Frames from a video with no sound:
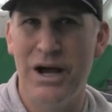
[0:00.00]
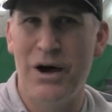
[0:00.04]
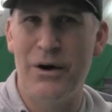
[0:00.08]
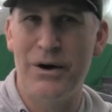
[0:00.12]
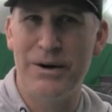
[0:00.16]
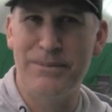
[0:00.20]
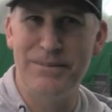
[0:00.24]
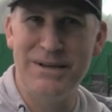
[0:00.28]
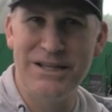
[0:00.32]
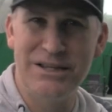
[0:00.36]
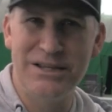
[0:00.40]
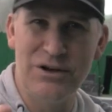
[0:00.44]
I
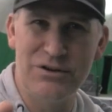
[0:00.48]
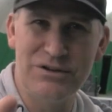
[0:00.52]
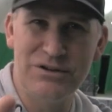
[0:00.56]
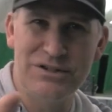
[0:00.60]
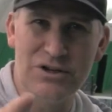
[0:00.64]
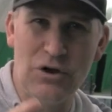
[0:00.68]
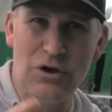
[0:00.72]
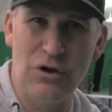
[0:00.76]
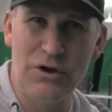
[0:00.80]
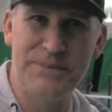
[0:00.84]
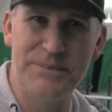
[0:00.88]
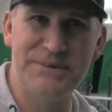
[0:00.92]
want to meet those
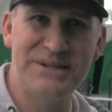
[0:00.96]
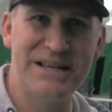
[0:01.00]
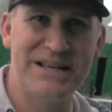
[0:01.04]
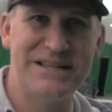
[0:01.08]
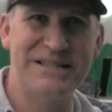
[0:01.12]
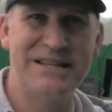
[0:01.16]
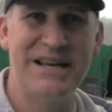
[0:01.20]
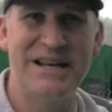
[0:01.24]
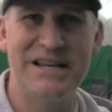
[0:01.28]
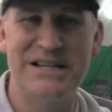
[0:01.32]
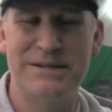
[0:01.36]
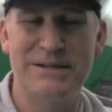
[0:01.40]
Totally
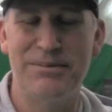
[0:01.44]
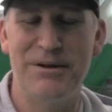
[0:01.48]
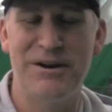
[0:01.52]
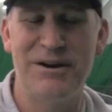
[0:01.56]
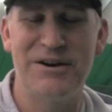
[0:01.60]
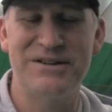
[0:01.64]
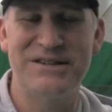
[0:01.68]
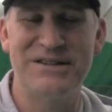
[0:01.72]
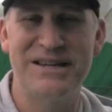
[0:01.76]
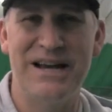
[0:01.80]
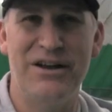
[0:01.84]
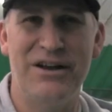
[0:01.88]
Obsessed Tennis
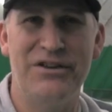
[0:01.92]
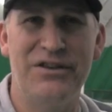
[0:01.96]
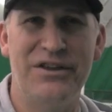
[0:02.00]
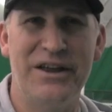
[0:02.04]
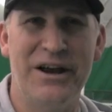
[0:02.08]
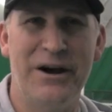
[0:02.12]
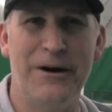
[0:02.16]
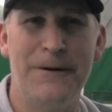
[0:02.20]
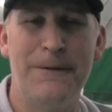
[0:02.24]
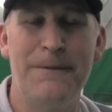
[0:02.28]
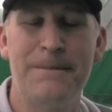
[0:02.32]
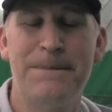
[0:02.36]
players out
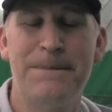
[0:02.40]
there.